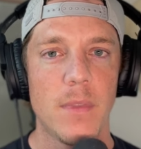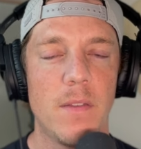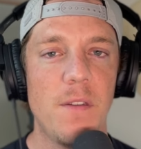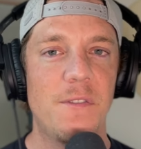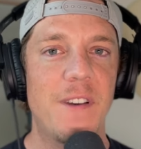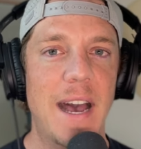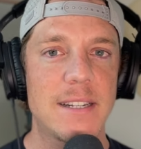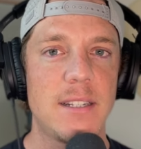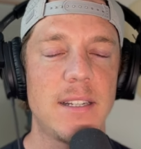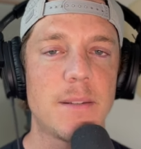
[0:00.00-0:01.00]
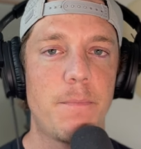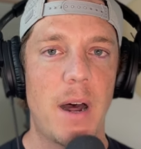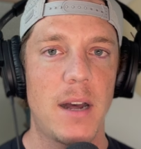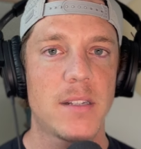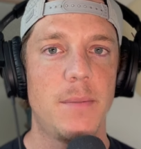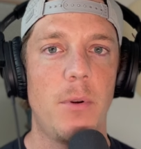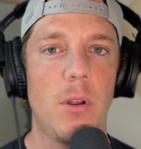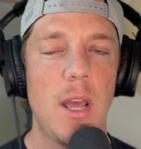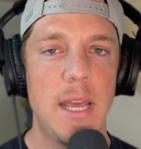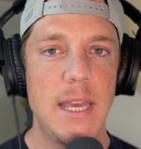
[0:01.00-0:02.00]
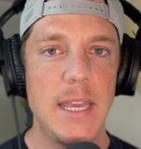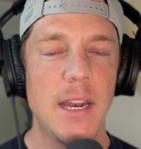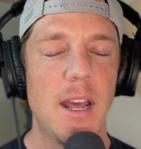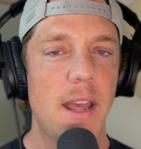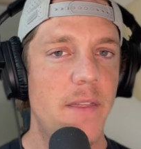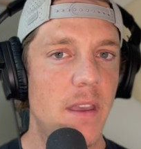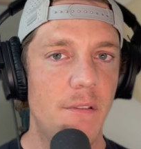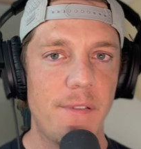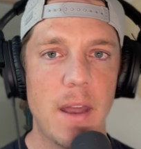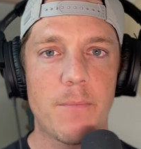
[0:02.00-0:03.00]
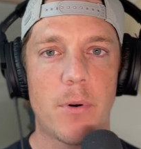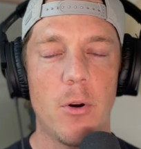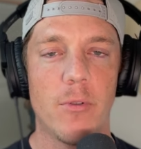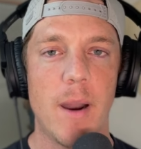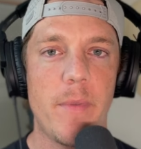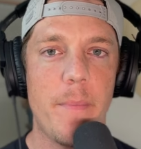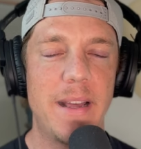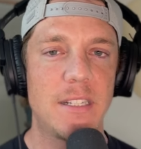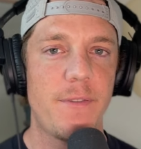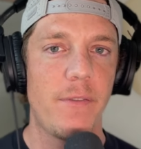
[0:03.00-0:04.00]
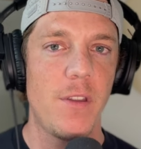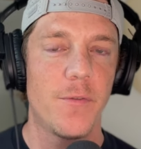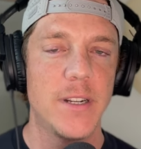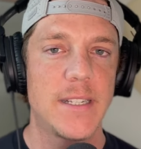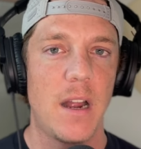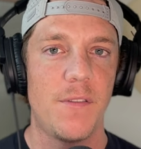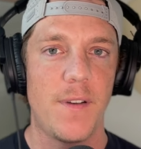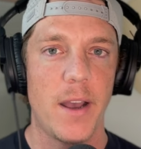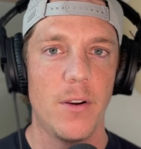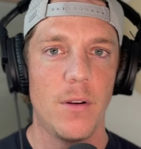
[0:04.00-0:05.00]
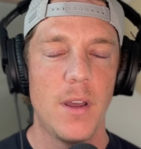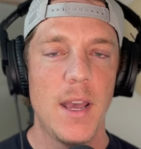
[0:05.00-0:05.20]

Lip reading: the fastest possible heat in the event program, the men's 50 freestyle final.